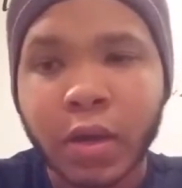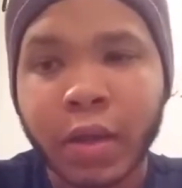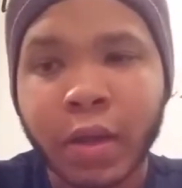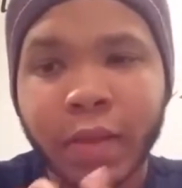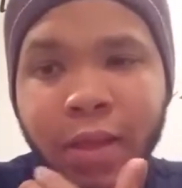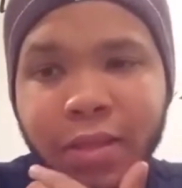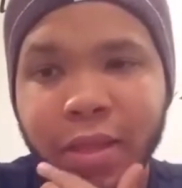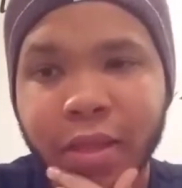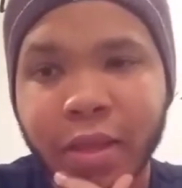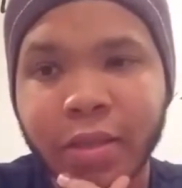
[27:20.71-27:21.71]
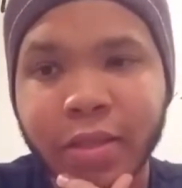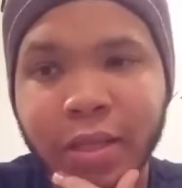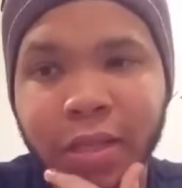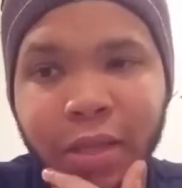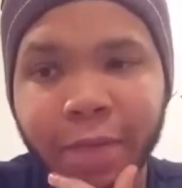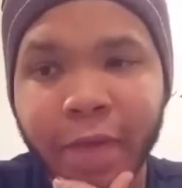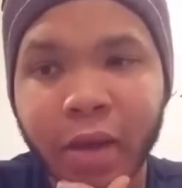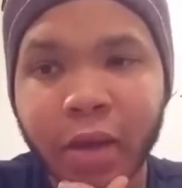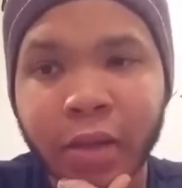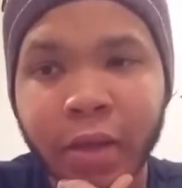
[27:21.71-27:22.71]
And that's it's not the
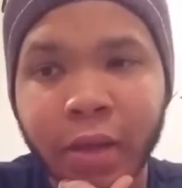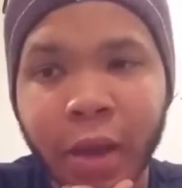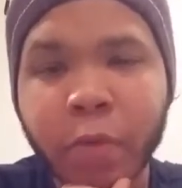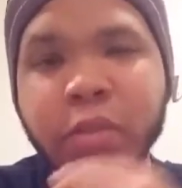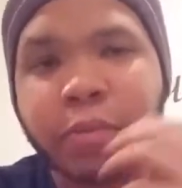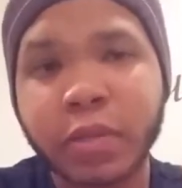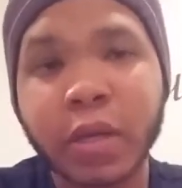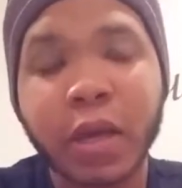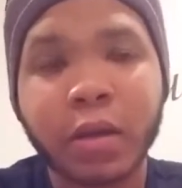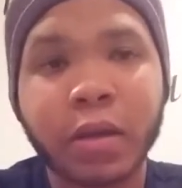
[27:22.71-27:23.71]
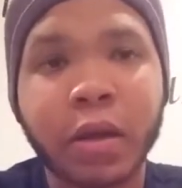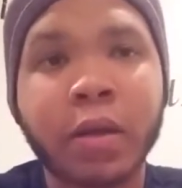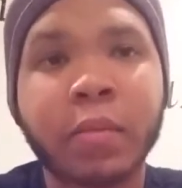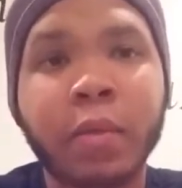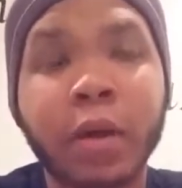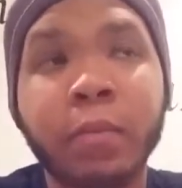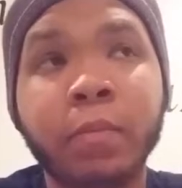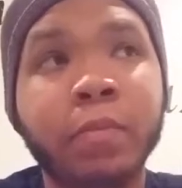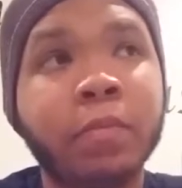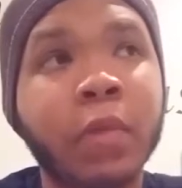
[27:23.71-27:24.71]
fact, like, I was upset. I
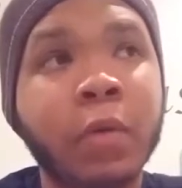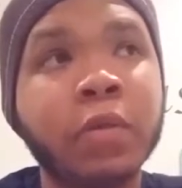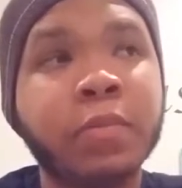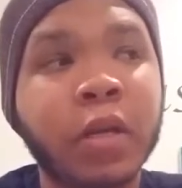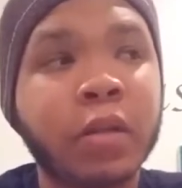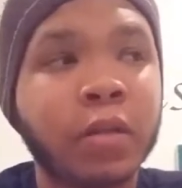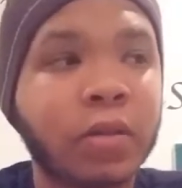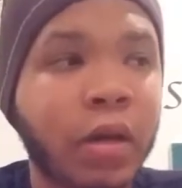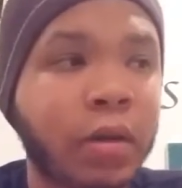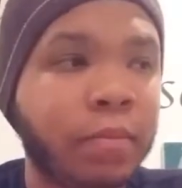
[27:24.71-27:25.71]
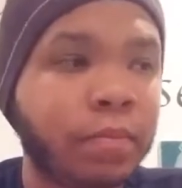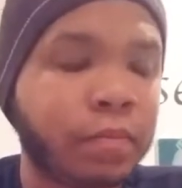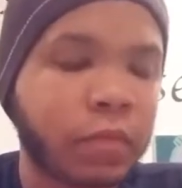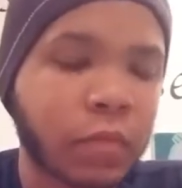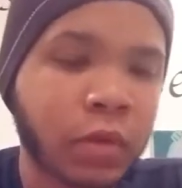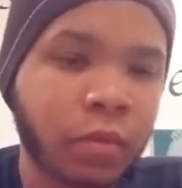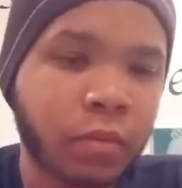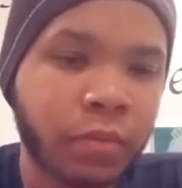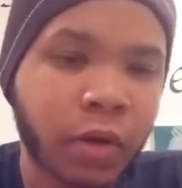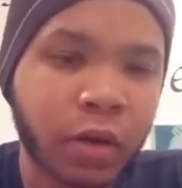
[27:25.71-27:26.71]
was upset at the time,
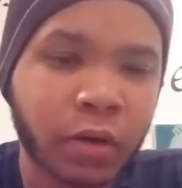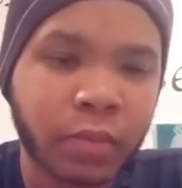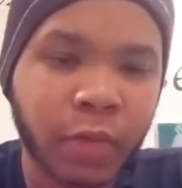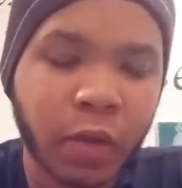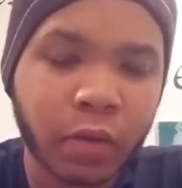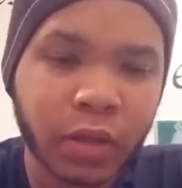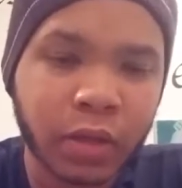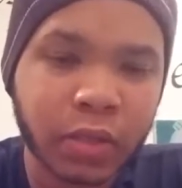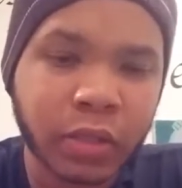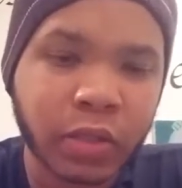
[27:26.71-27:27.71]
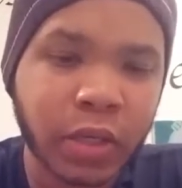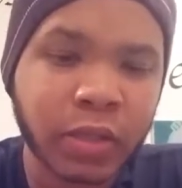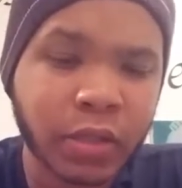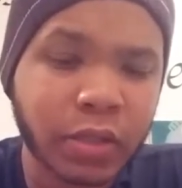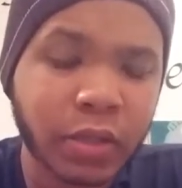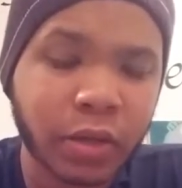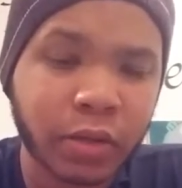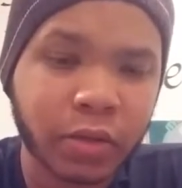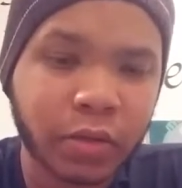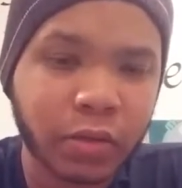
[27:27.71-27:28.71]
but nowadays it just
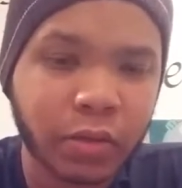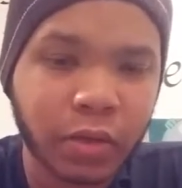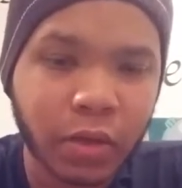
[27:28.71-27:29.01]
sucks.